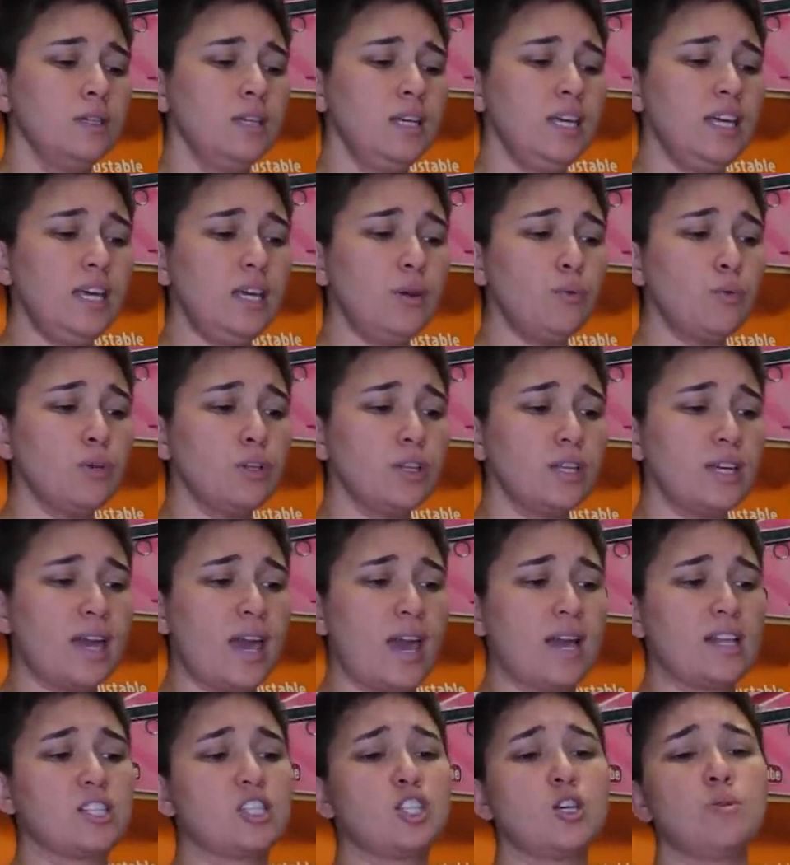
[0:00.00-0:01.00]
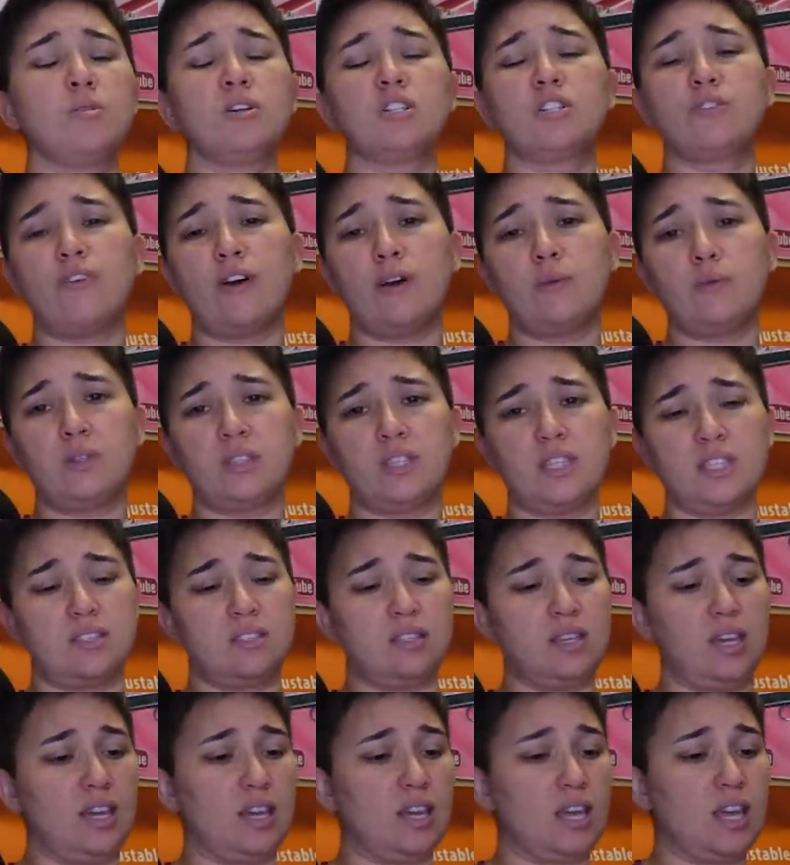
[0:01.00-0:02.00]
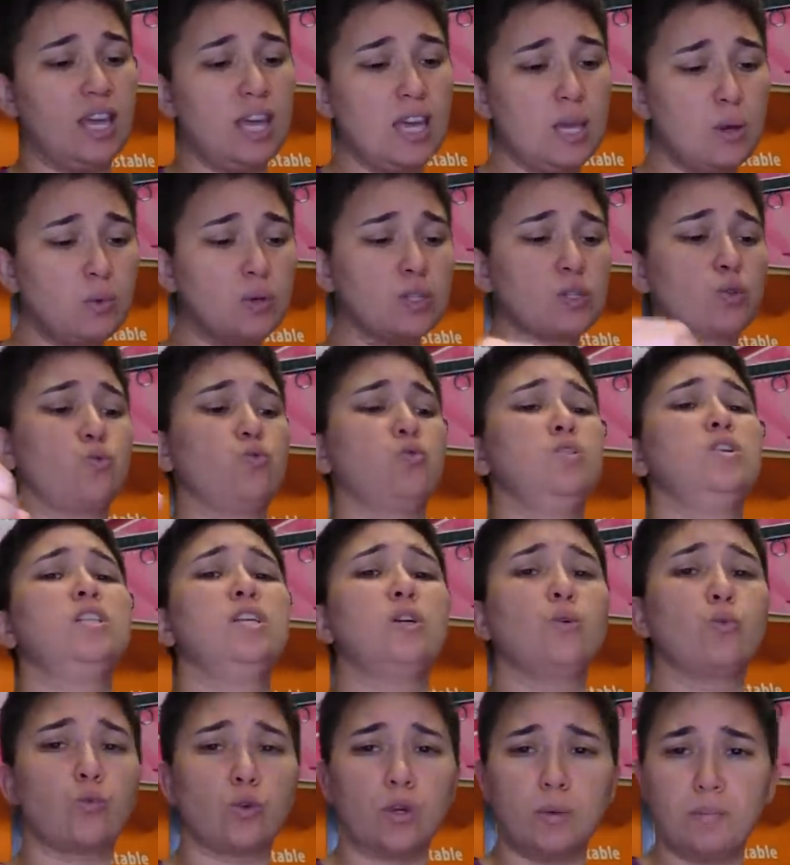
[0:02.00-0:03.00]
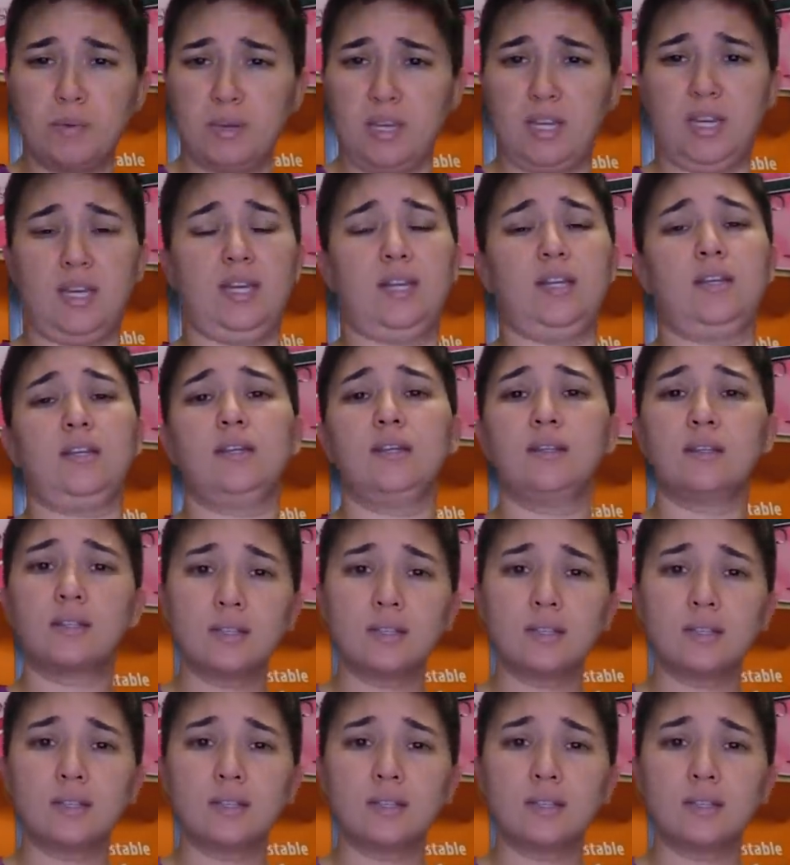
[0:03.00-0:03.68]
He really had so much fun with this thing. He was really ripping it.